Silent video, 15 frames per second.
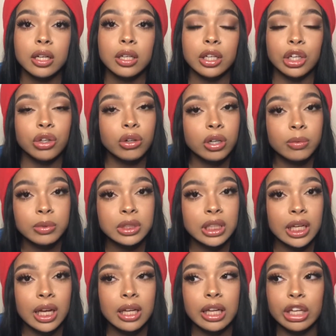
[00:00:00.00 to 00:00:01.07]
You know what I'm
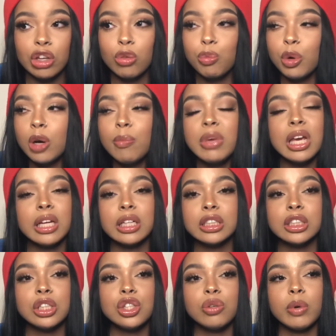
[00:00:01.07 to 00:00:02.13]
saying? Like, you put me in a
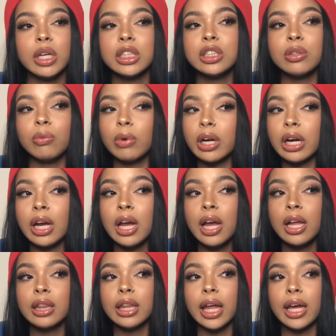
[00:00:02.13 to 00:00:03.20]
situation where,
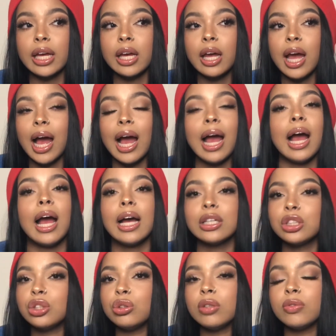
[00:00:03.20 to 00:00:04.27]
like, I
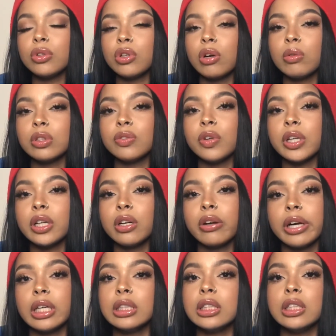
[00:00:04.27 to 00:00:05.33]
asked you if the girl was fucking
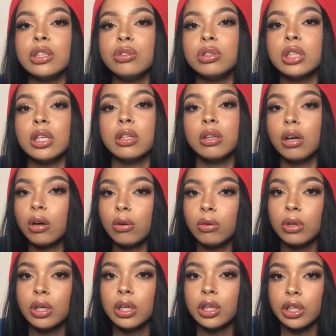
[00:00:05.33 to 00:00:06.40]
crazy. You said no.
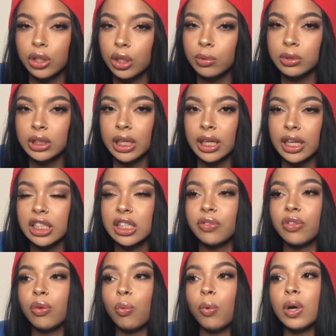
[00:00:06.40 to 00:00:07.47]
You know what I'm saying? Because
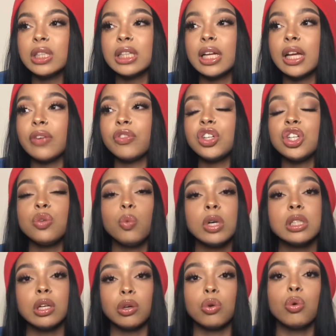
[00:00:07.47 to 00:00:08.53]
if she
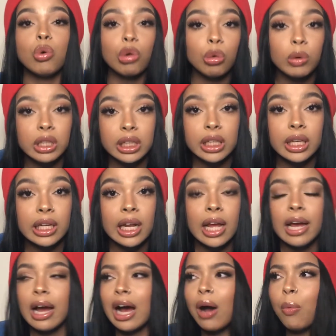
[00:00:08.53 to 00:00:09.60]
wasn't cool with it,
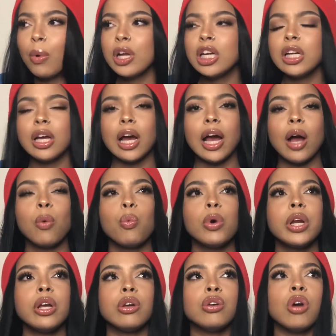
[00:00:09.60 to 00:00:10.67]
I
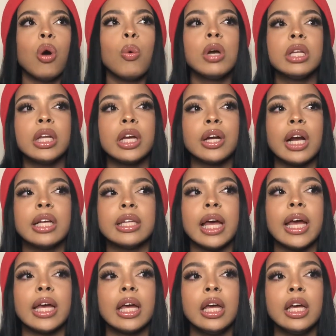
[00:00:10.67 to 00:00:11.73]
wouldn't go in there and
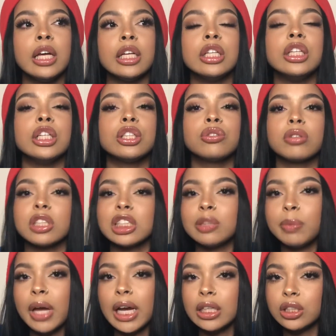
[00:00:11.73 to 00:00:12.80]
like
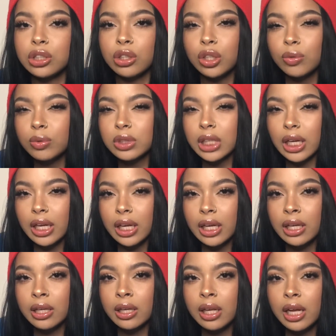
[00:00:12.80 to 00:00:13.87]
disrespect. You know what I'm
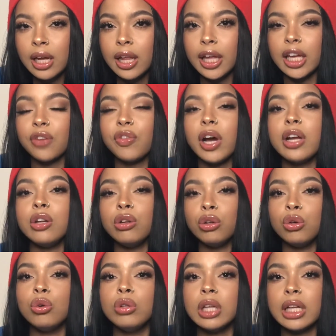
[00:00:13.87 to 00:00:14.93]
saying? Like, if I
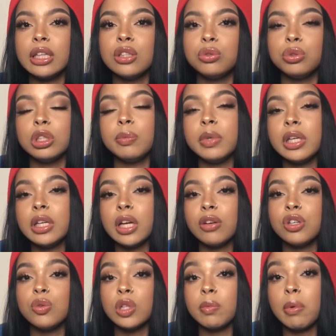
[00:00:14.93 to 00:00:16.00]
knew that if
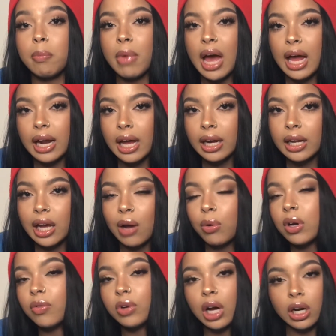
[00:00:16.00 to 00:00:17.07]
she was gonna be mad at it, I
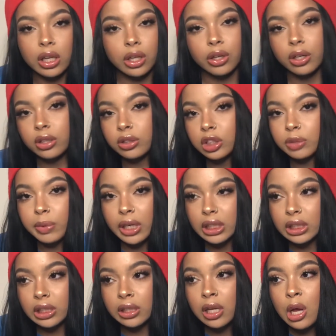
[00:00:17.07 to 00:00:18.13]
wouldn't have gone in there and
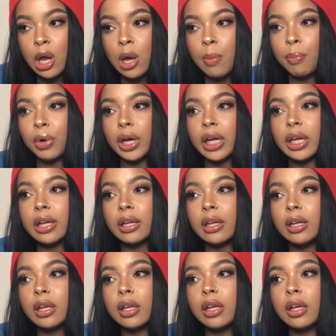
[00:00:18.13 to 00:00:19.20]
disrespected. But
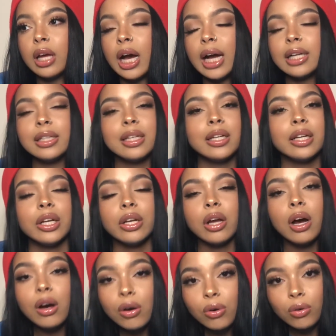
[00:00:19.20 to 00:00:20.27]
I didn't
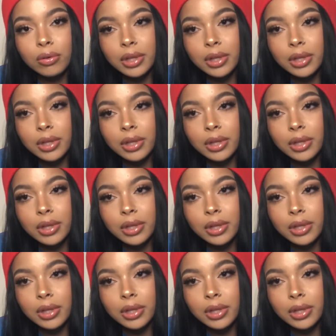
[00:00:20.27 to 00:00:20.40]
know.